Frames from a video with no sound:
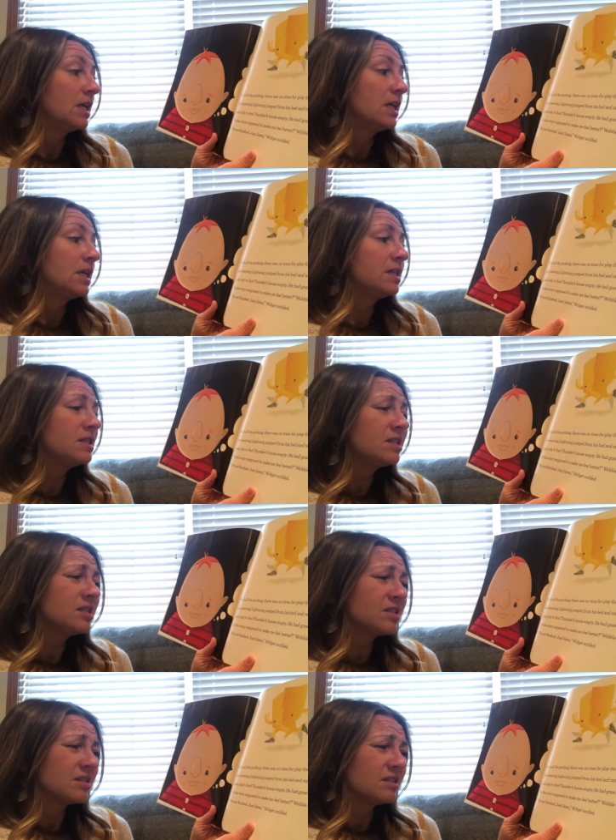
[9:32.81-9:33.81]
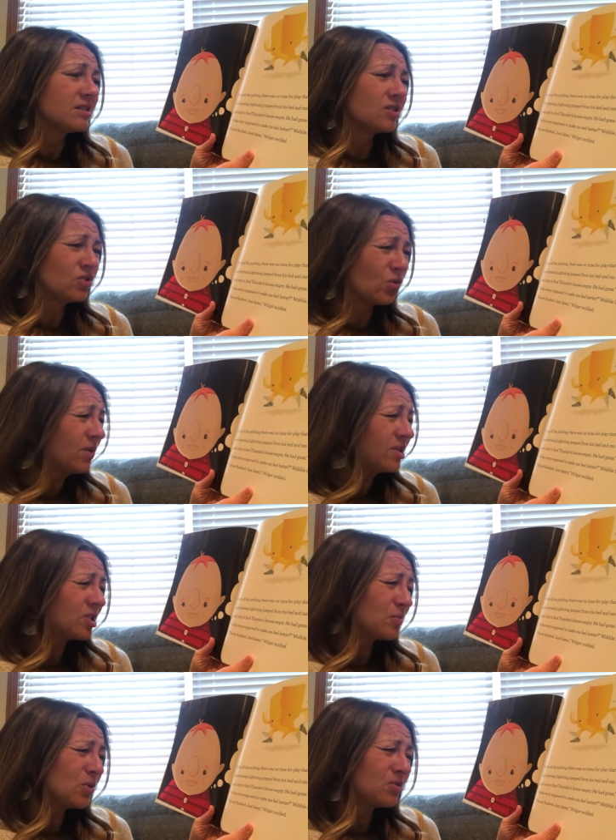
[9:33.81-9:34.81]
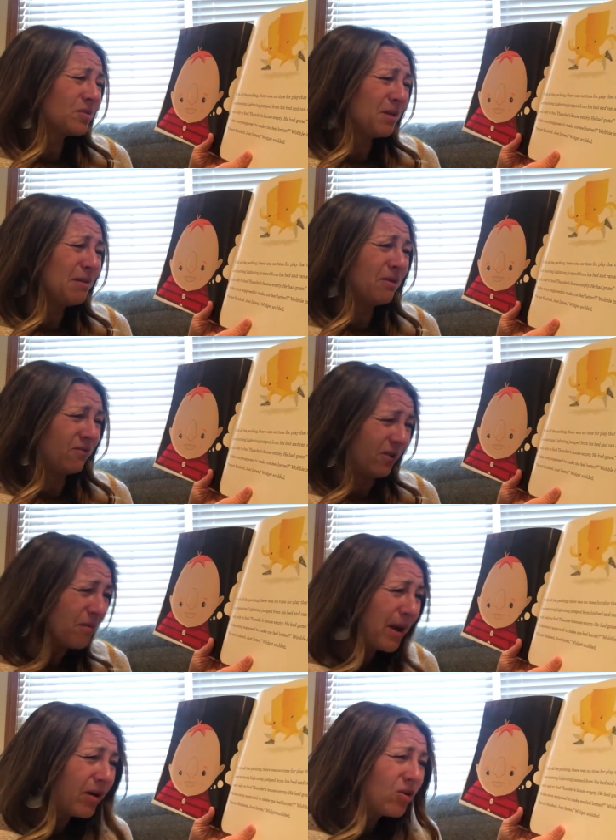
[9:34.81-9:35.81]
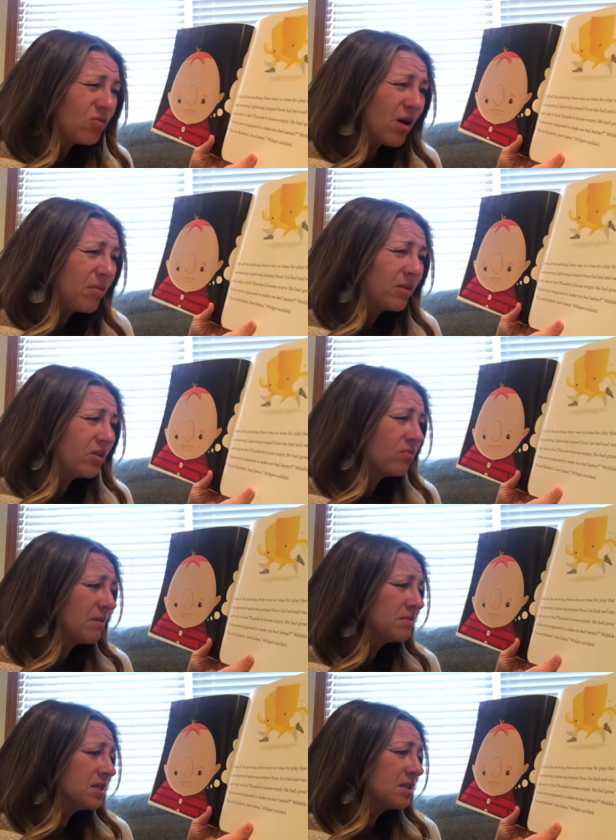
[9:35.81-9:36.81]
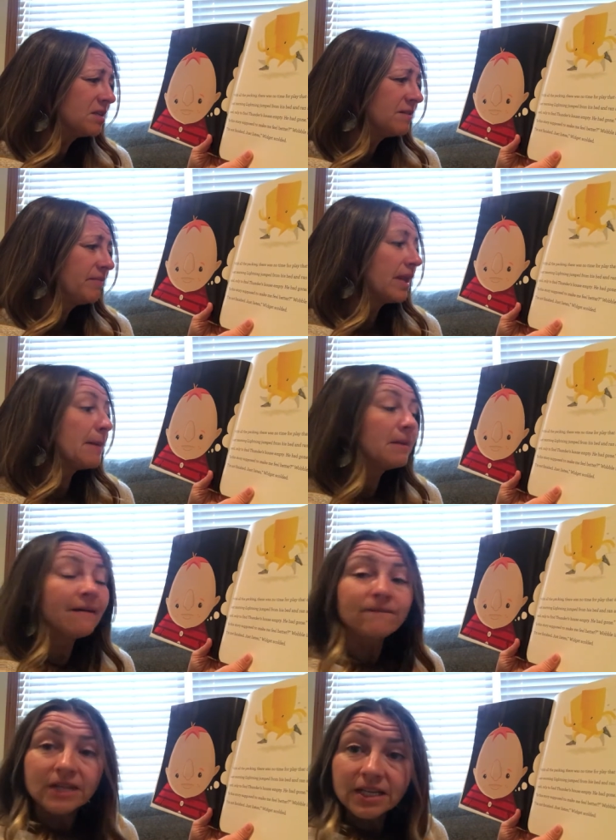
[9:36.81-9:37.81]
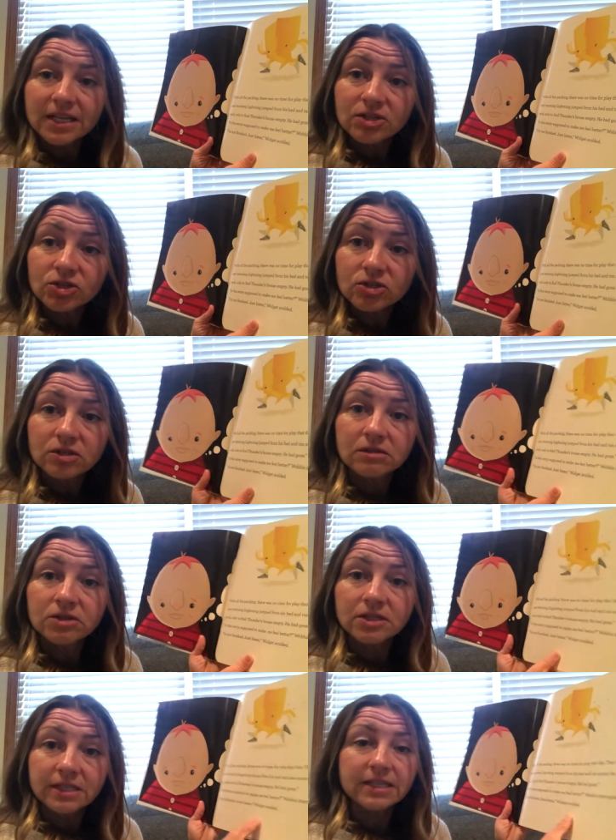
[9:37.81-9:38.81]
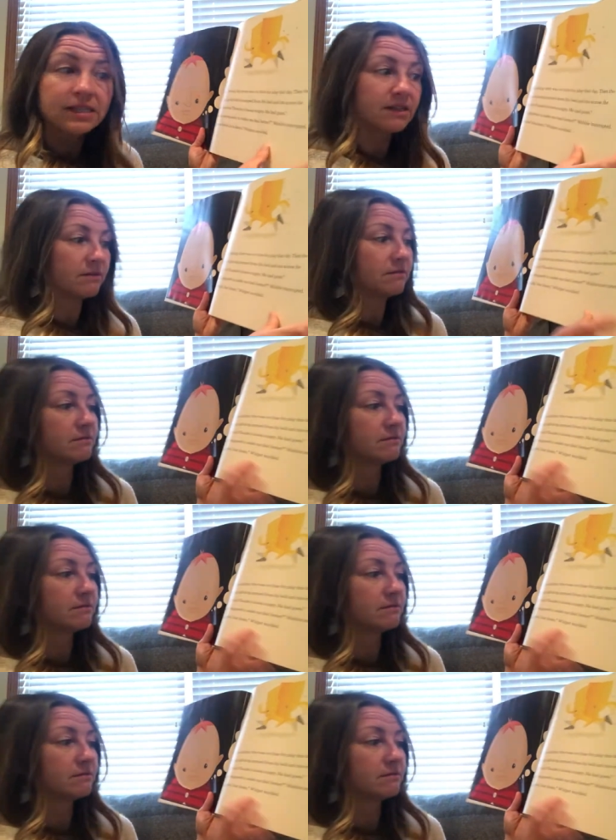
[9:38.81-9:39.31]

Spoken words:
Is this story supposed to make me feel better? Wobble interrupted. I'm not finished. Just listen,